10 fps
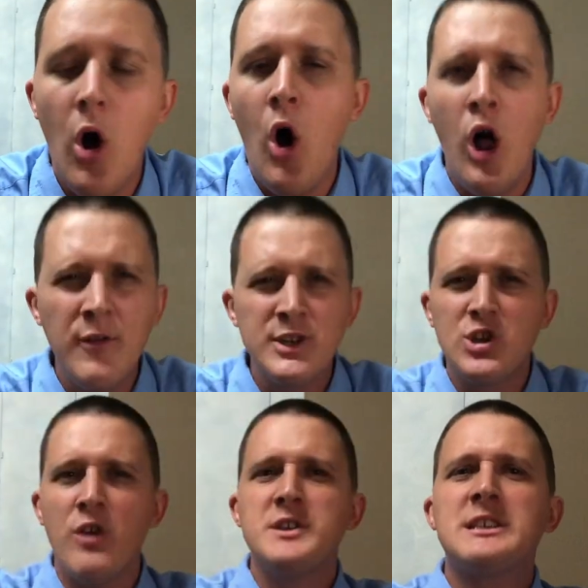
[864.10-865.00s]
All of
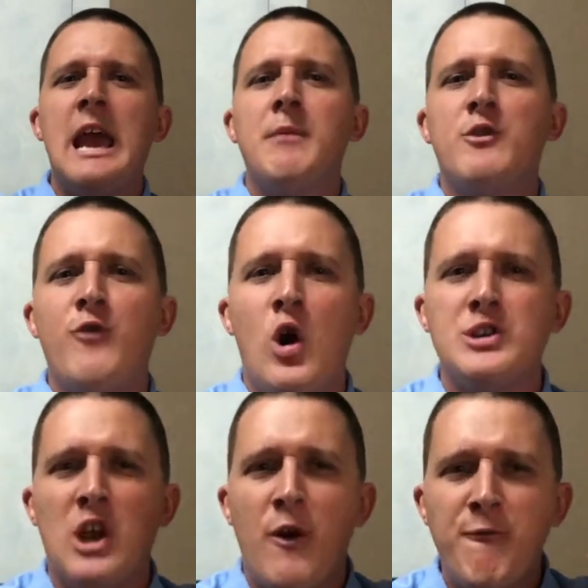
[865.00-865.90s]
us are the same as far
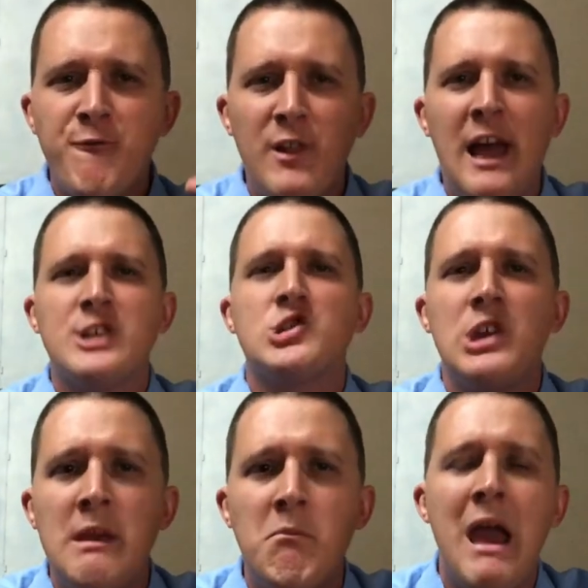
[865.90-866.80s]
as our
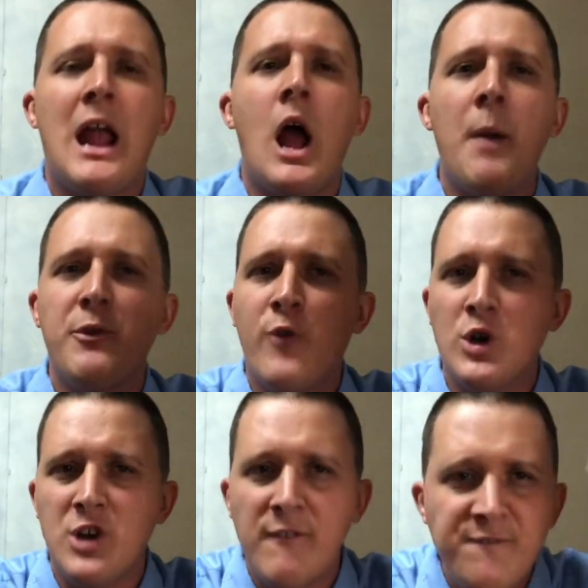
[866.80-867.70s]
fleshly makeup, as far
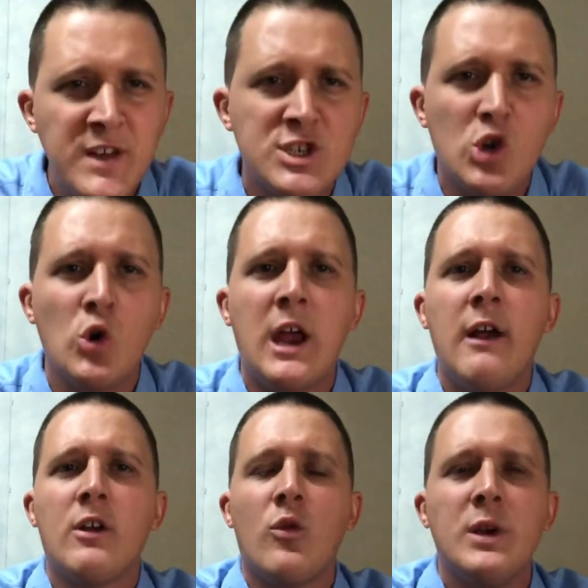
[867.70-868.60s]
as our physical
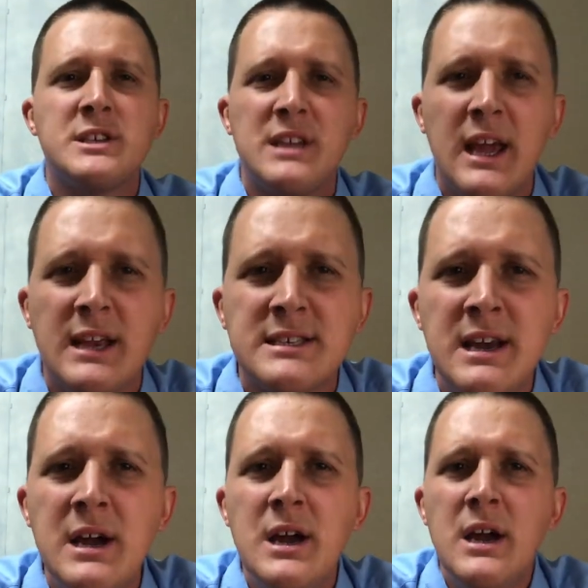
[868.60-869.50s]
characteristics.
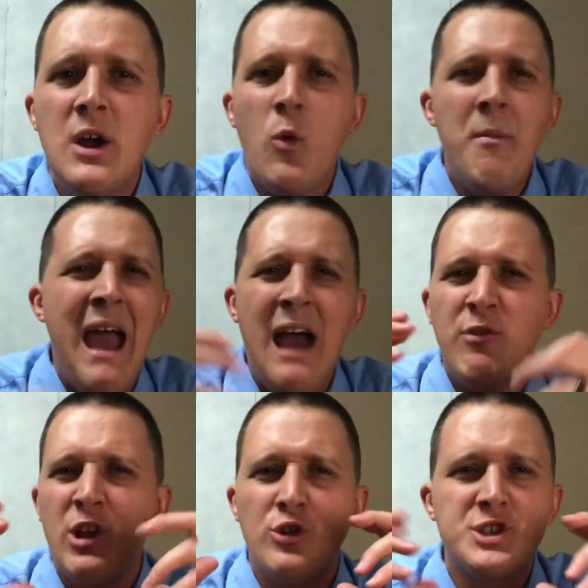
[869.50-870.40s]
We may
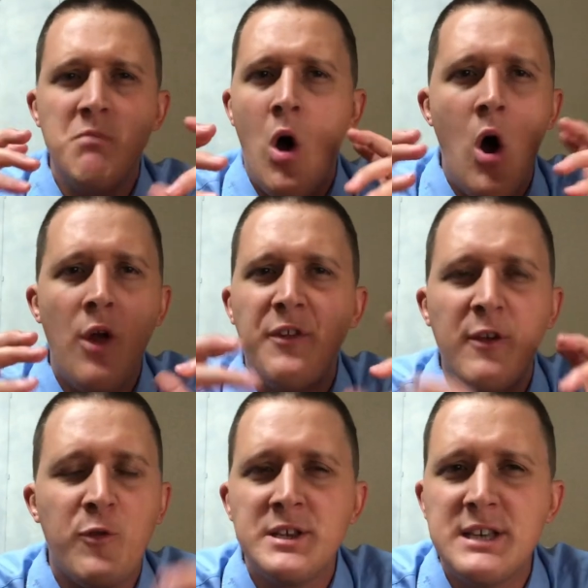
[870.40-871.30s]
have little small
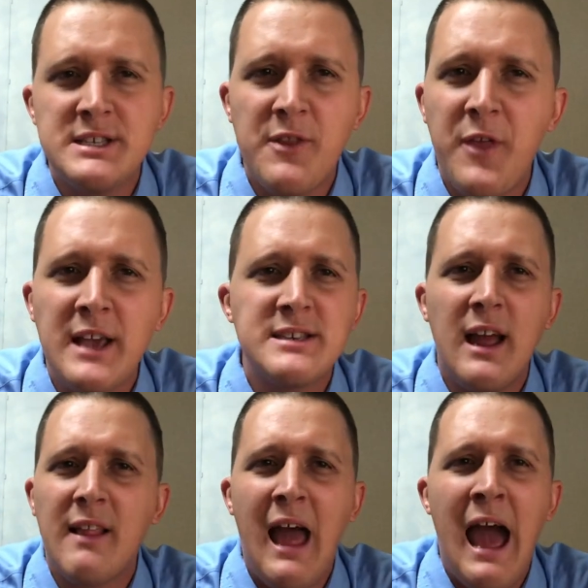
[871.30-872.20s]
differences and things
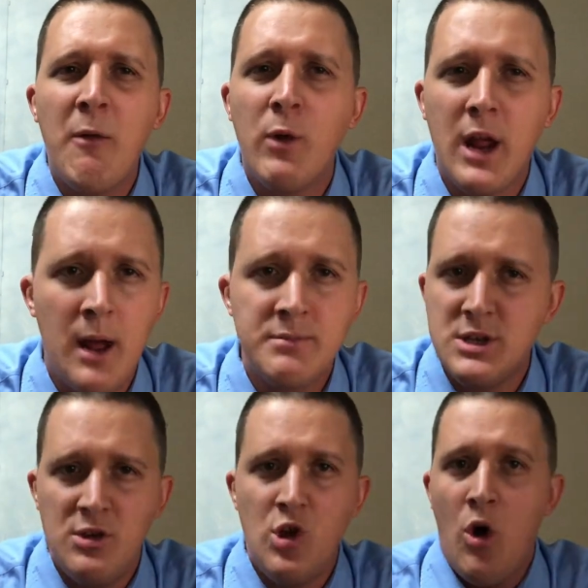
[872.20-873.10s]
like that when it comes
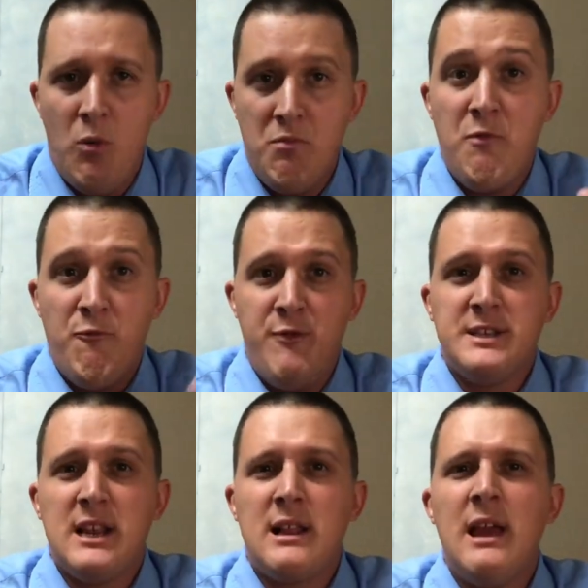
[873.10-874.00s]
to, you know,
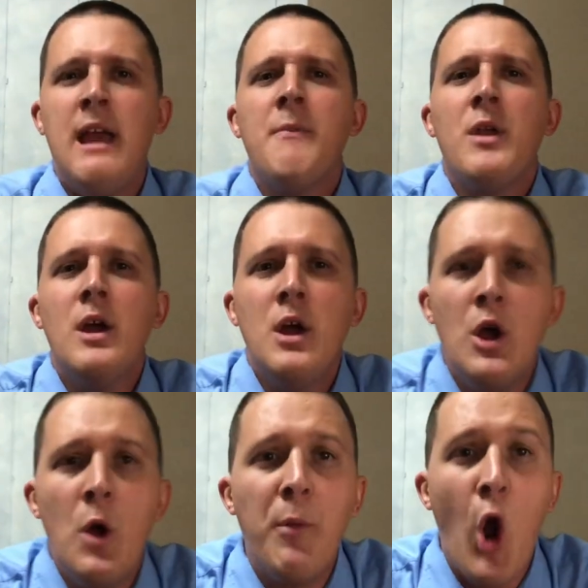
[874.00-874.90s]
physically.
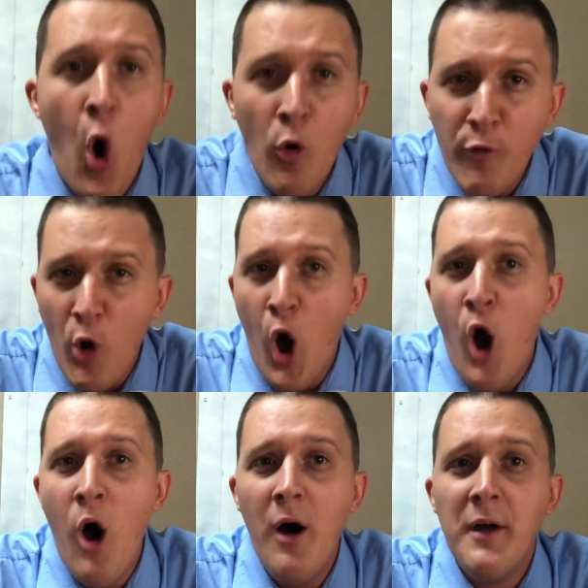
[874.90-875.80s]
But
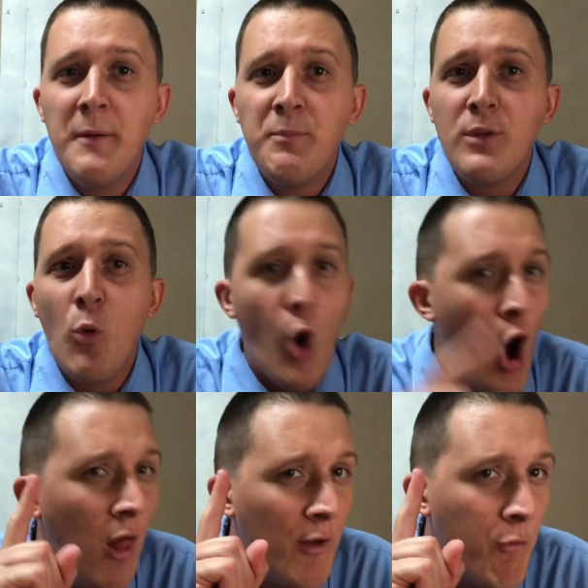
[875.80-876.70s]
overall, we're
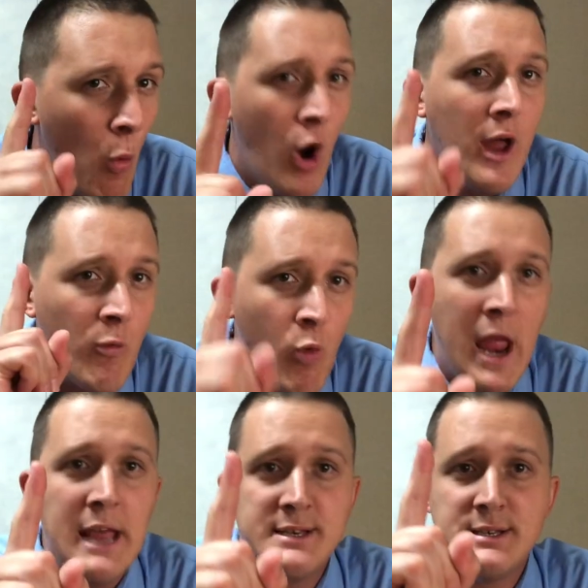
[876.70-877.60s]
all of one
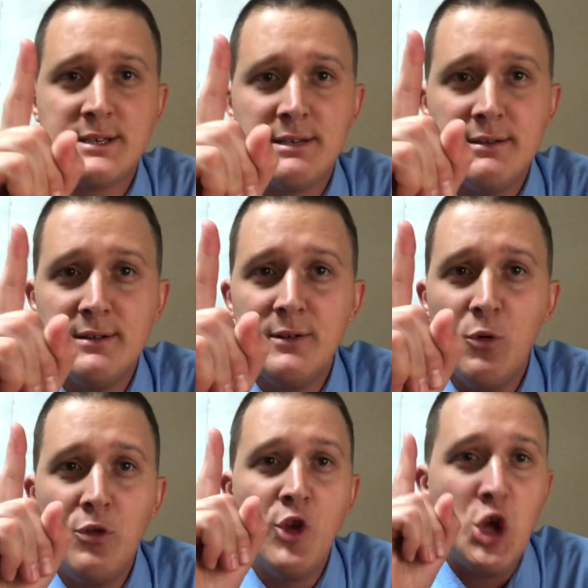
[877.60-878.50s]
race,
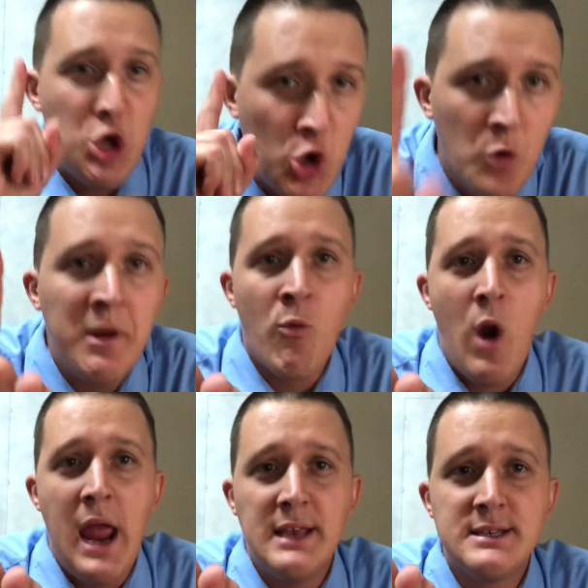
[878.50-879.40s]
the human
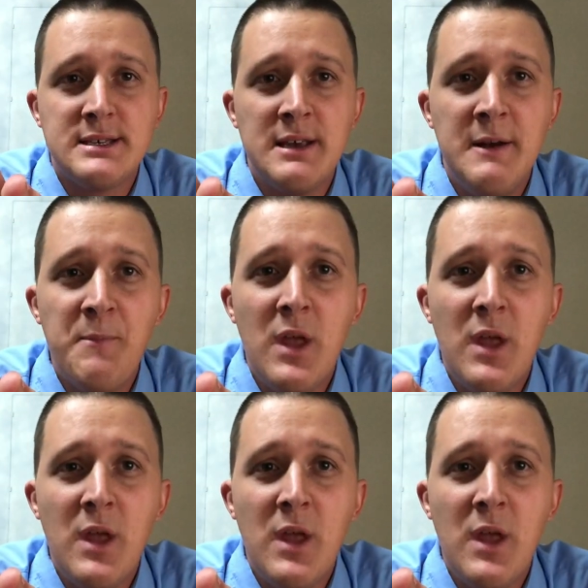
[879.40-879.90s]
race.